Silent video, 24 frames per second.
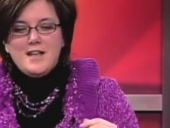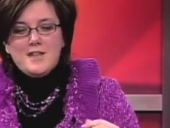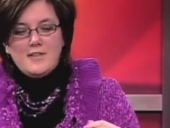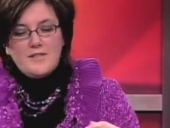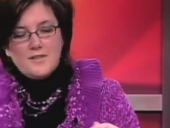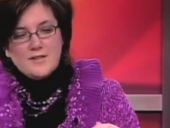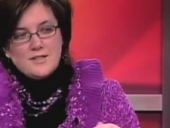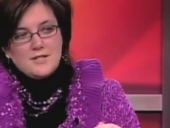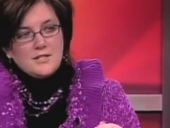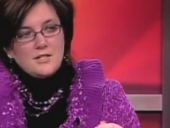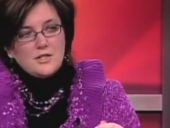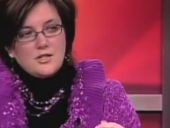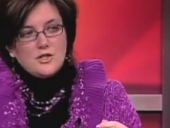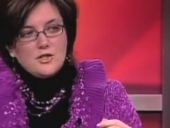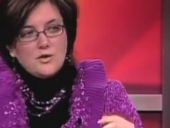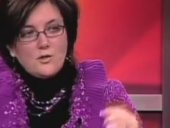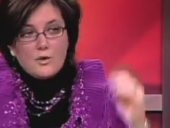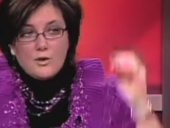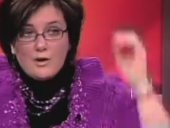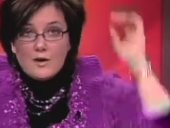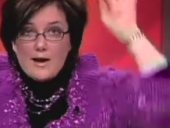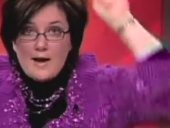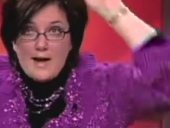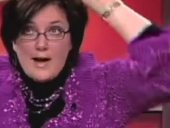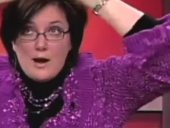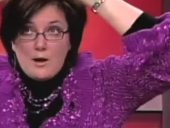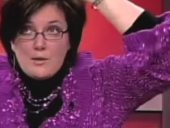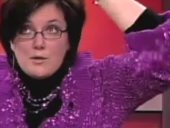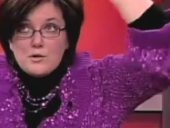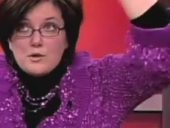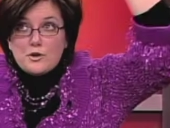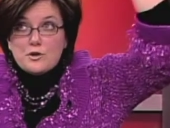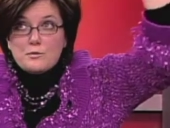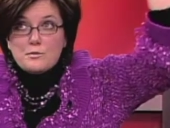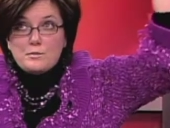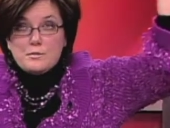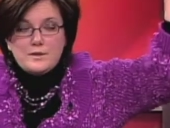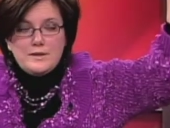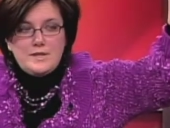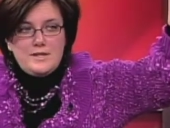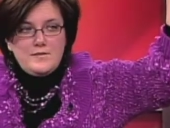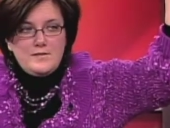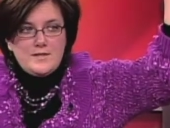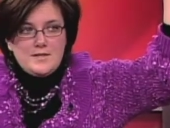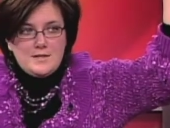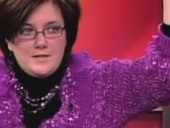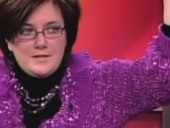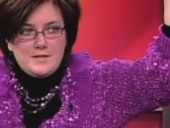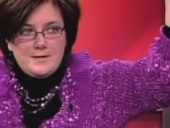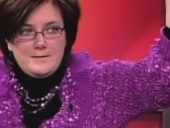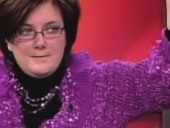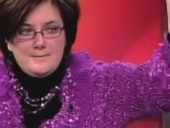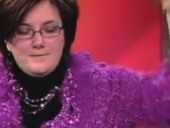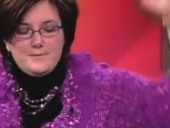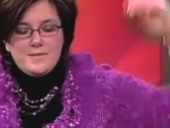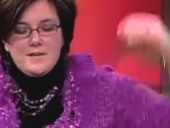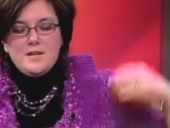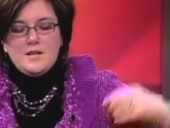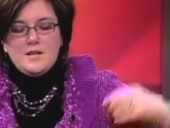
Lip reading: This is your outer belief system.